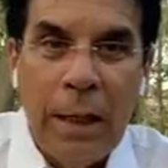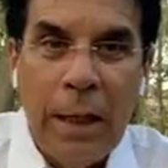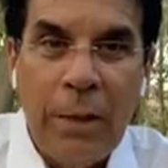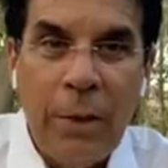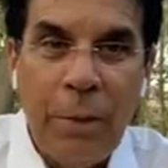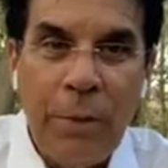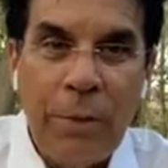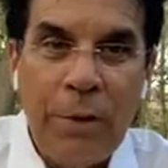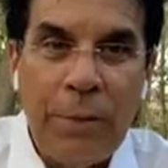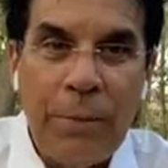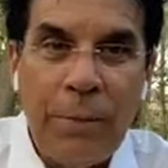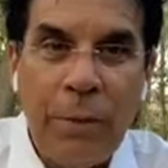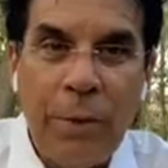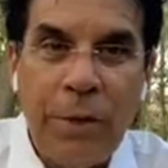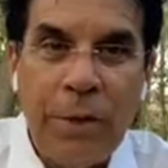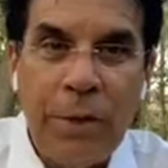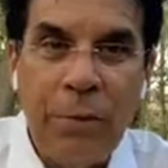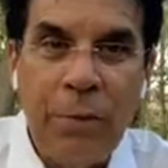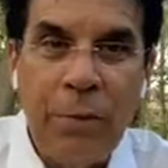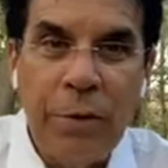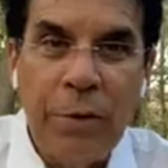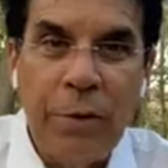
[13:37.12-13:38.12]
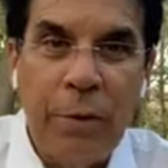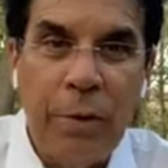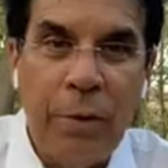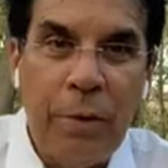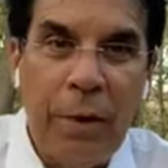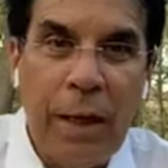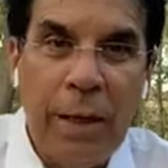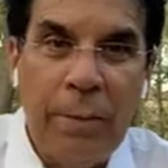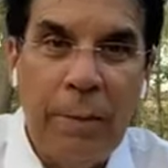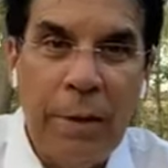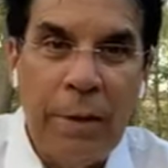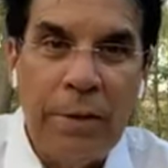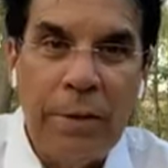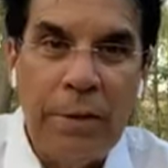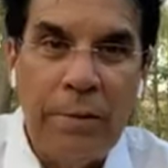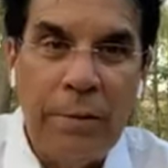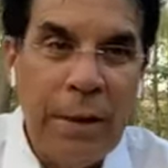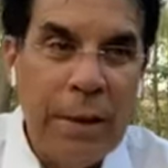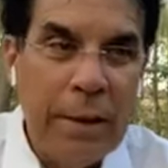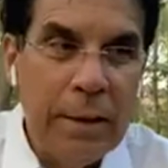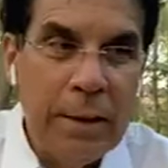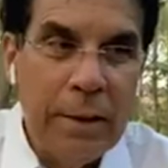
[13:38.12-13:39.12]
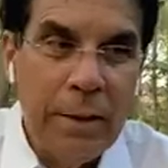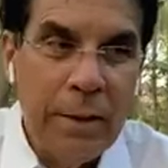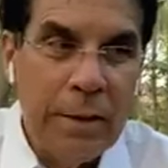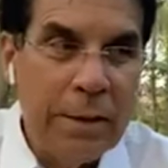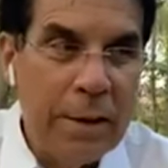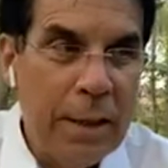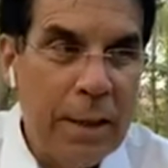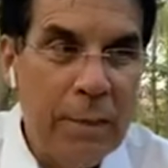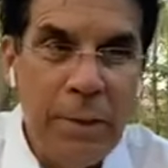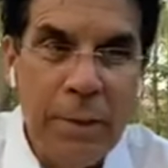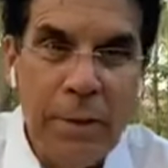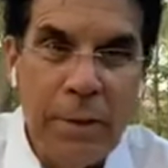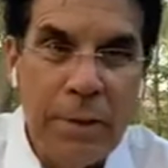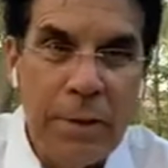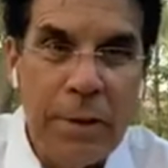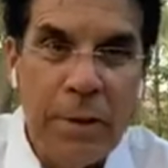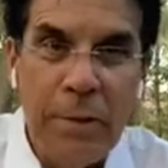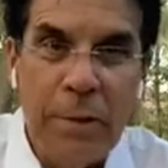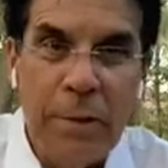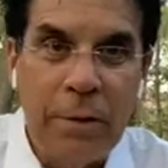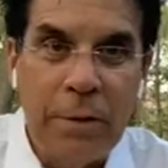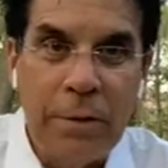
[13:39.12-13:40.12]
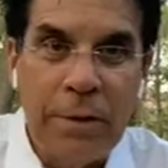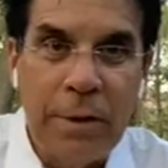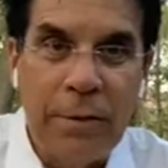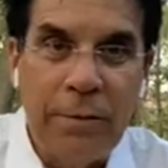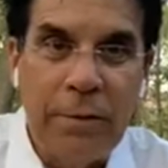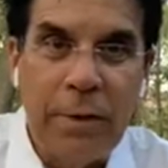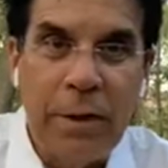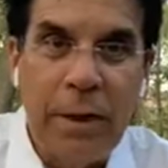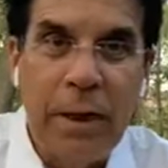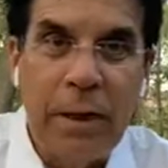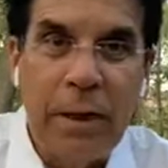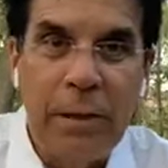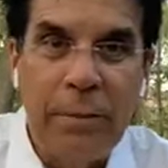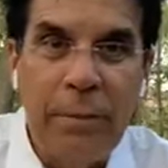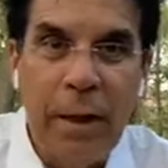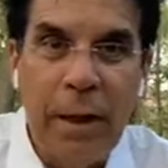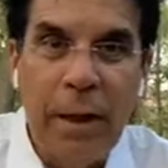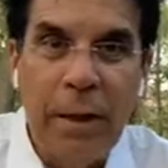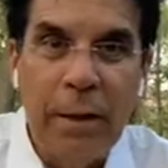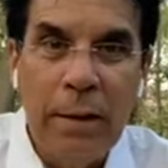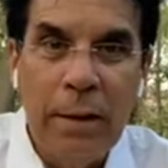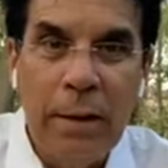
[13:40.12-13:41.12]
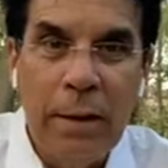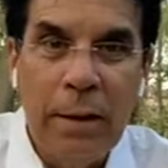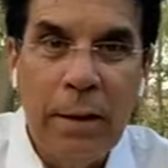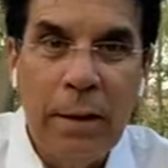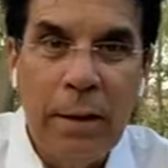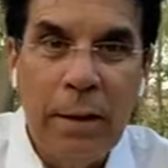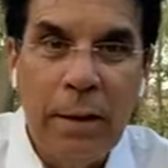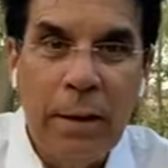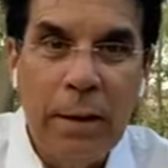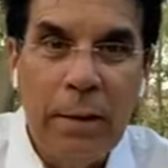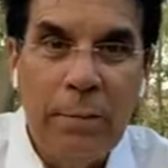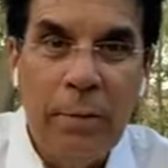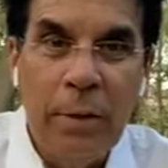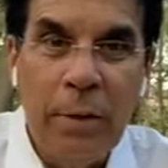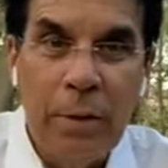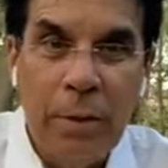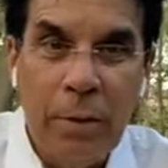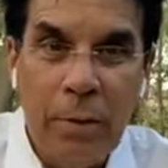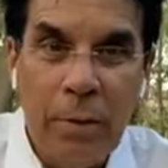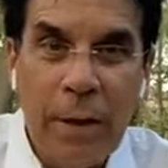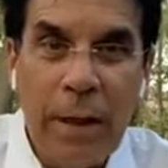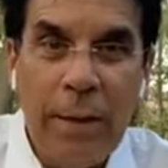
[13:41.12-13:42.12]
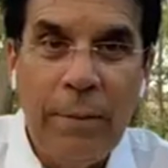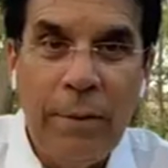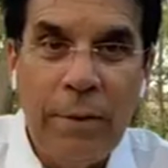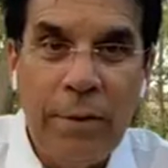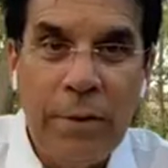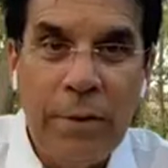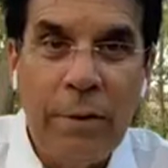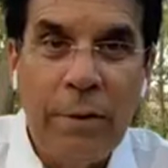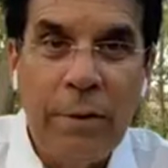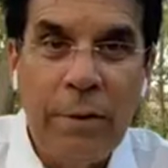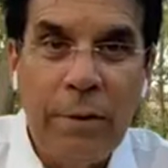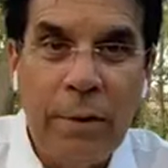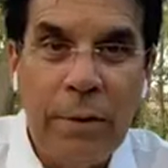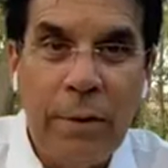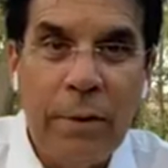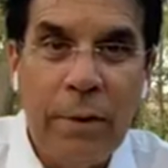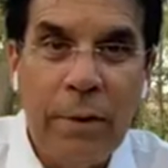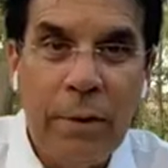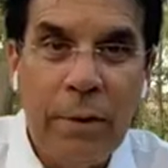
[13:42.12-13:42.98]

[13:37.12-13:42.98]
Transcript: Now, there was a person with Oral Roberts, and he didn't understand what this little girl's even talking about. But Oral Roberts knew.